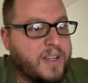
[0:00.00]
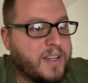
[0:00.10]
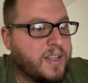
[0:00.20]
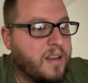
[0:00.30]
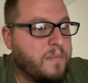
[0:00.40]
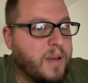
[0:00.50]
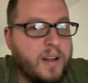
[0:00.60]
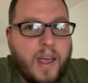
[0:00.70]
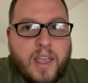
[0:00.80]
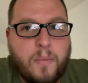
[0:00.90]
XM
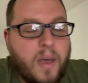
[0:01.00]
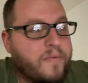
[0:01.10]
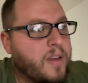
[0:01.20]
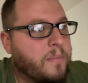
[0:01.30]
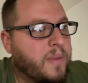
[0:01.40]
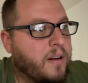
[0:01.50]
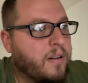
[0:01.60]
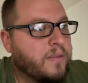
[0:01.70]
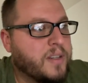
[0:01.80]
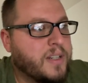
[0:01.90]
and AM FM here
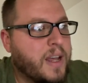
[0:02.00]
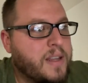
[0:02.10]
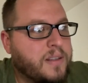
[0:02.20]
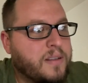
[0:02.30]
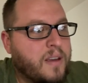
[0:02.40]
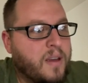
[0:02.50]
in the States.